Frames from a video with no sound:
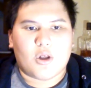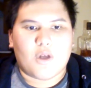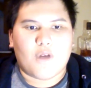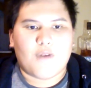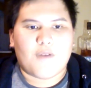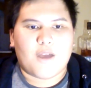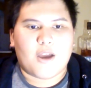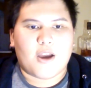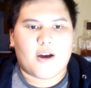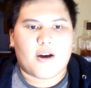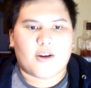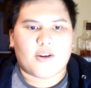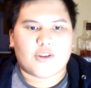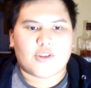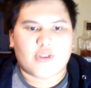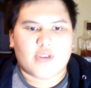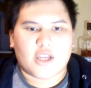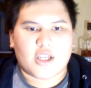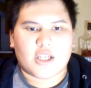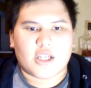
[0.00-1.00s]
The low Fae
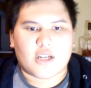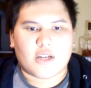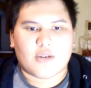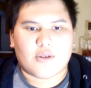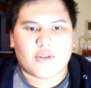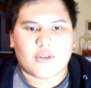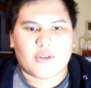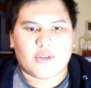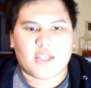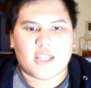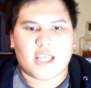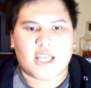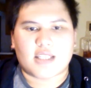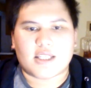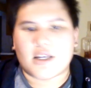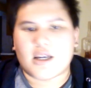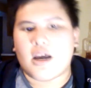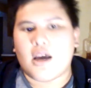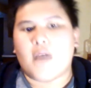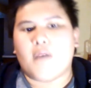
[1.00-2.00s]
are strange and
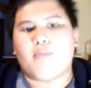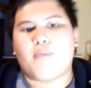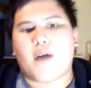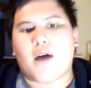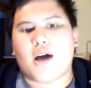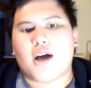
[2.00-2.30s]
grotesque,